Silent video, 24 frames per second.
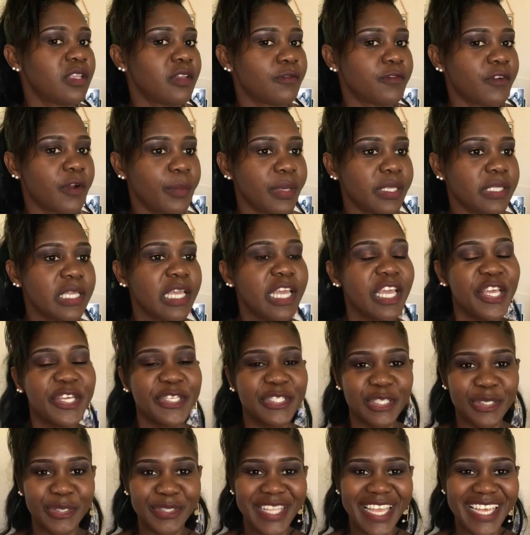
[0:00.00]
from it.
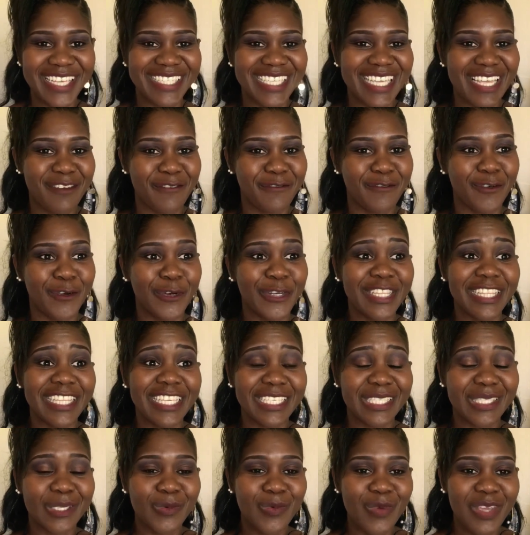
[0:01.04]
So that's it for
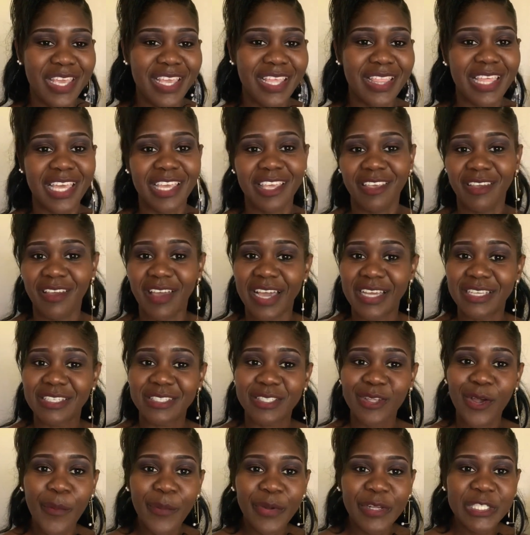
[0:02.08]
this week. Thank you guys
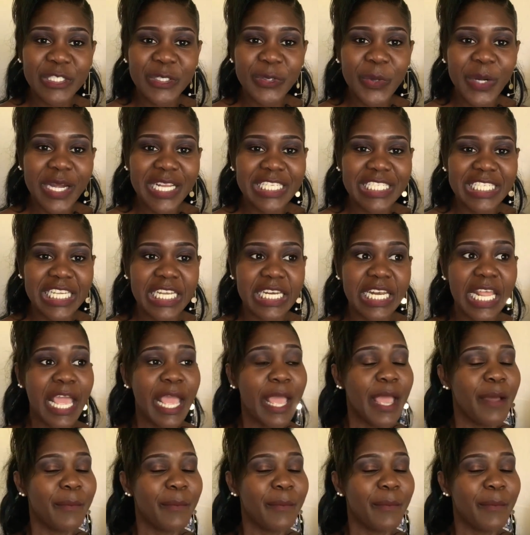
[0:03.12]
so much for watching.